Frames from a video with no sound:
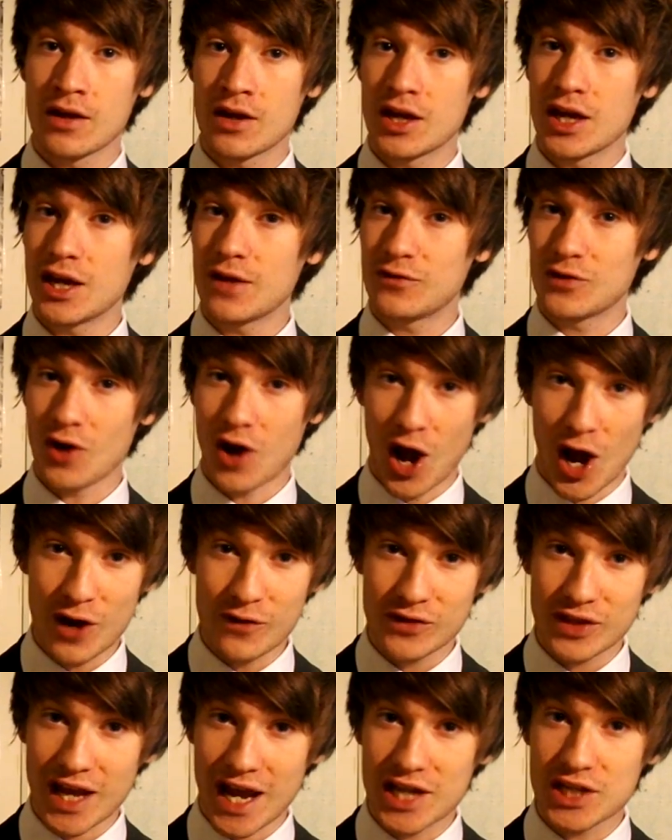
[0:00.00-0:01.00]
If you're over
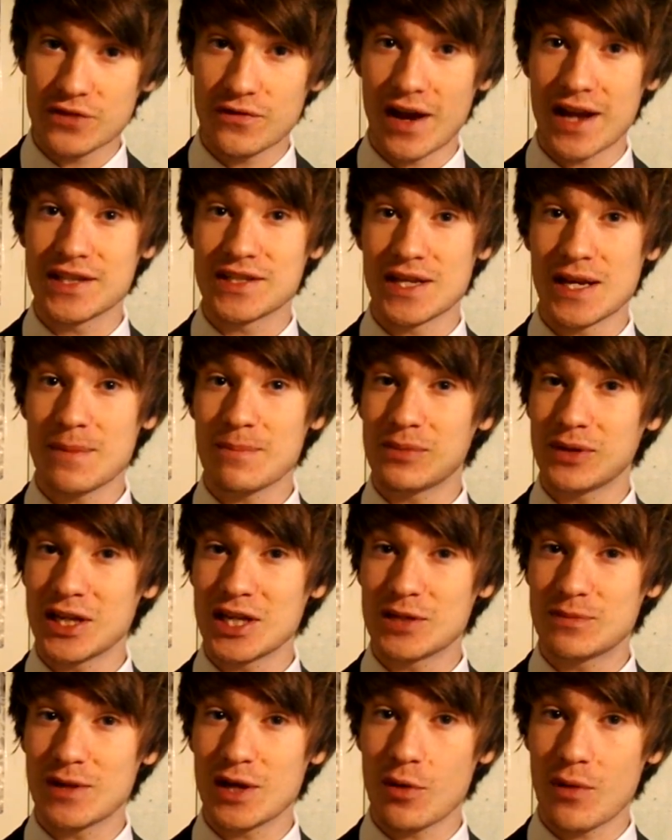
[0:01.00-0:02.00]
the age of 18,
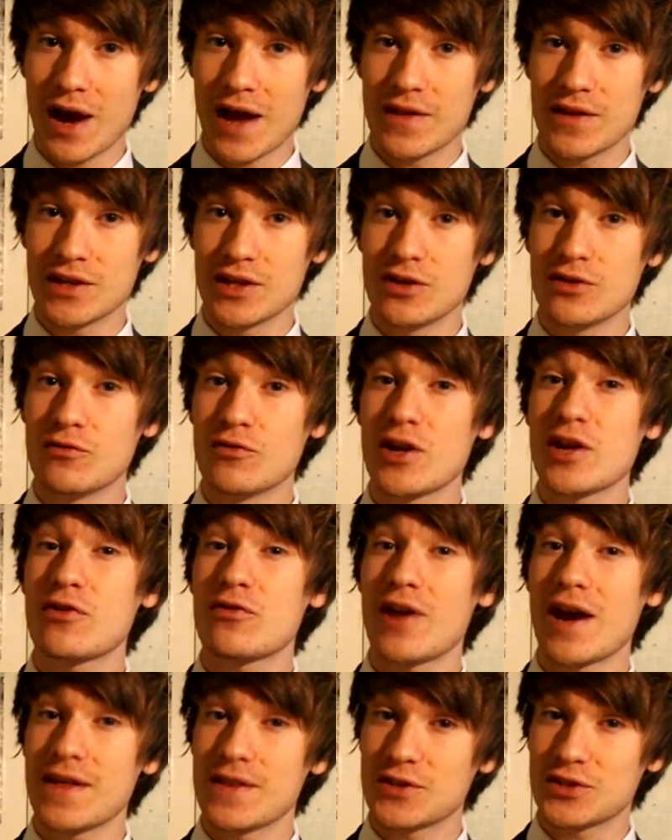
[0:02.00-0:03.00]
please be aware that you
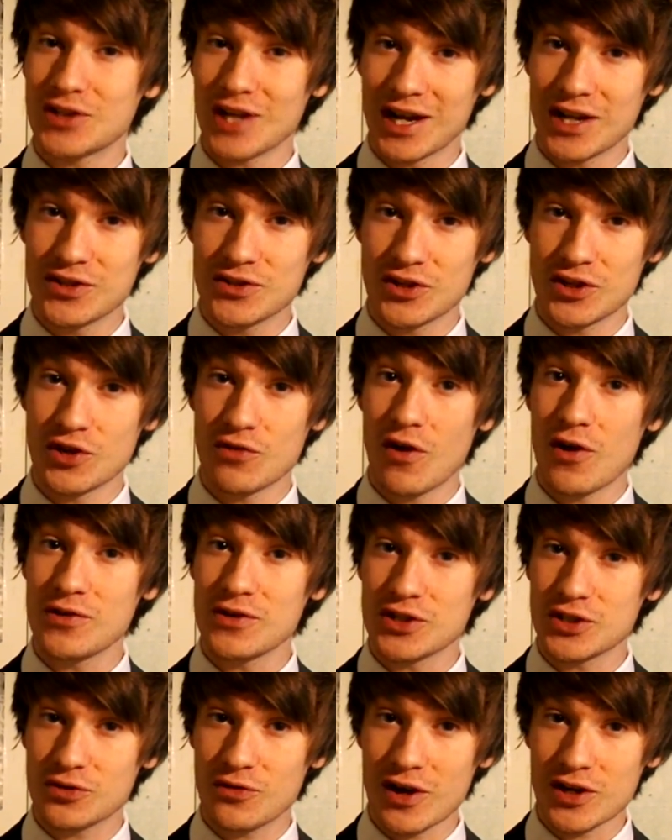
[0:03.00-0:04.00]
recreate this challenge at your own
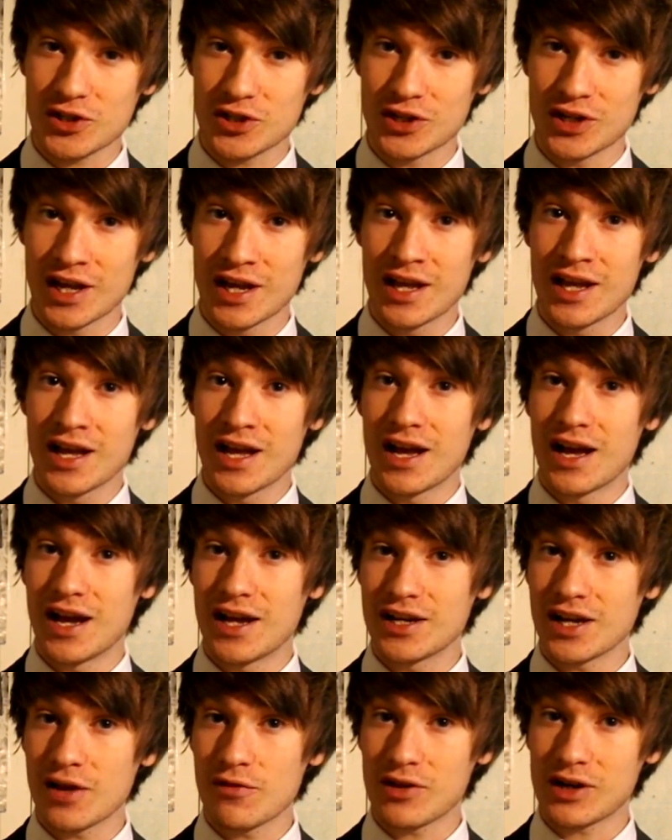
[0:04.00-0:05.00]
discretion,
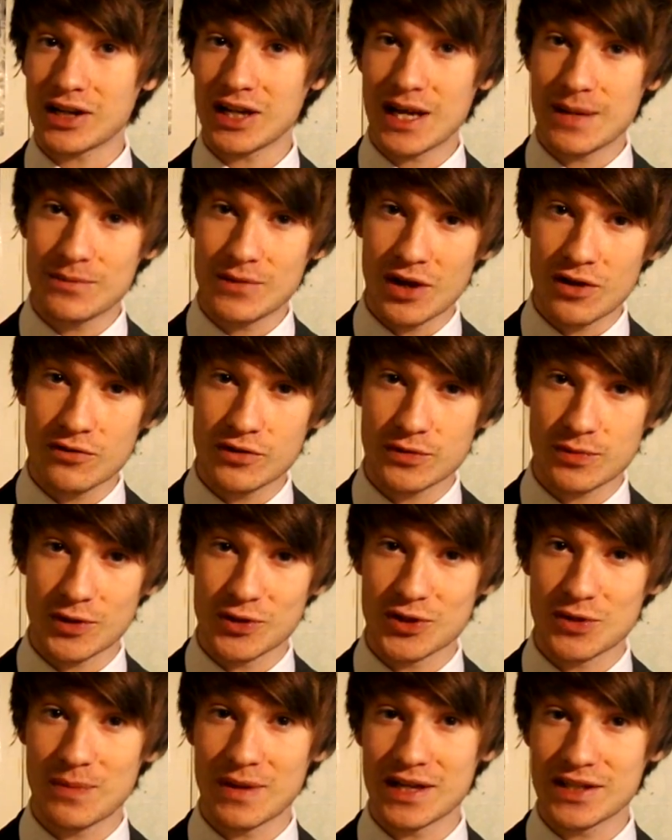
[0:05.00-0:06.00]
and I reclaim no
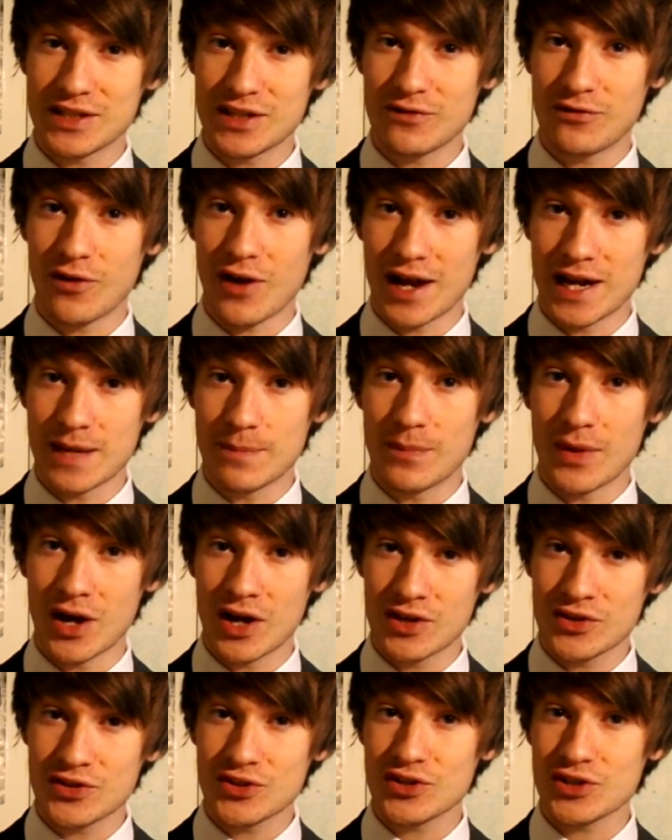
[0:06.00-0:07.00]
responsibility for any
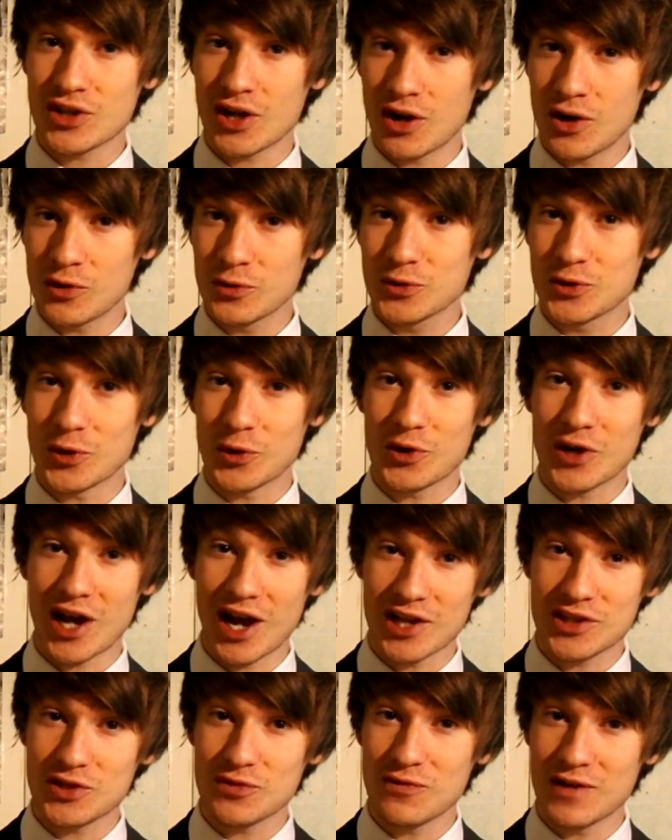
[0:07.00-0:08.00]
burns, scalds, or
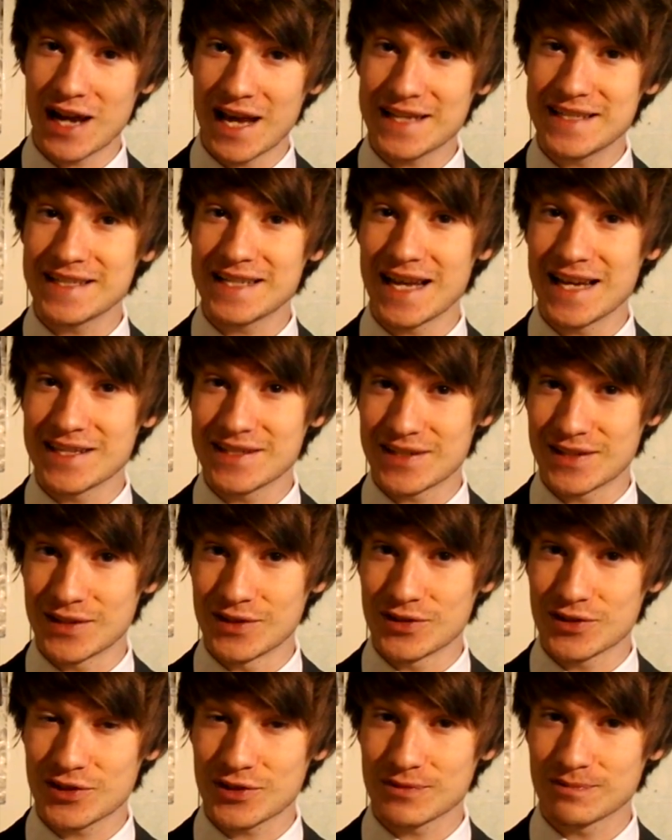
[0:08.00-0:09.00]
curtain-related
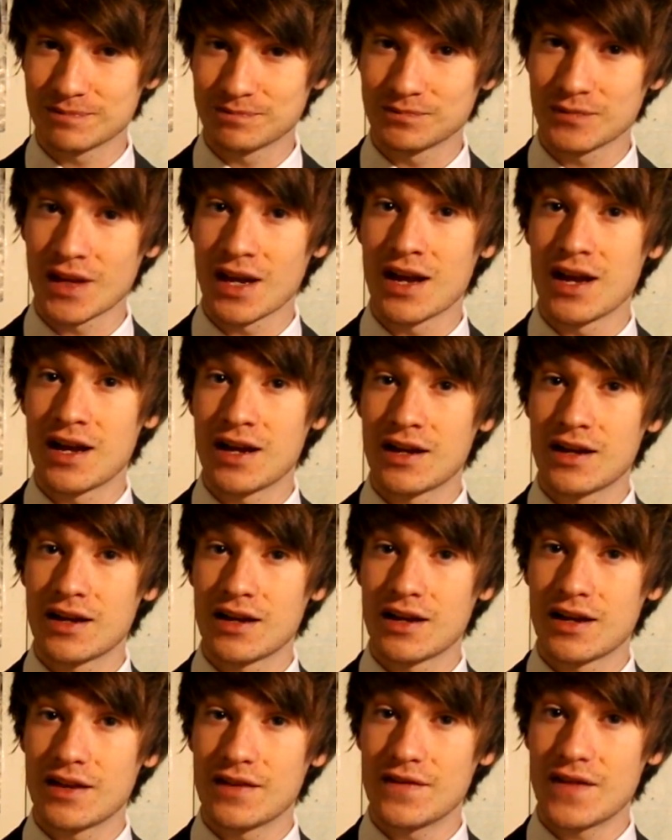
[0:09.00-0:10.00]
incidents.
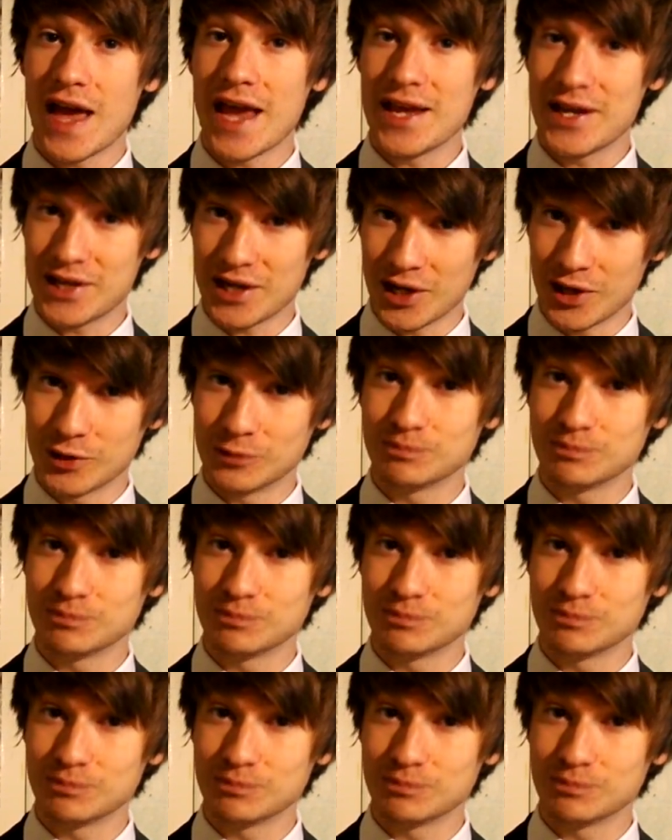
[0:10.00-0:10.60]
There you go.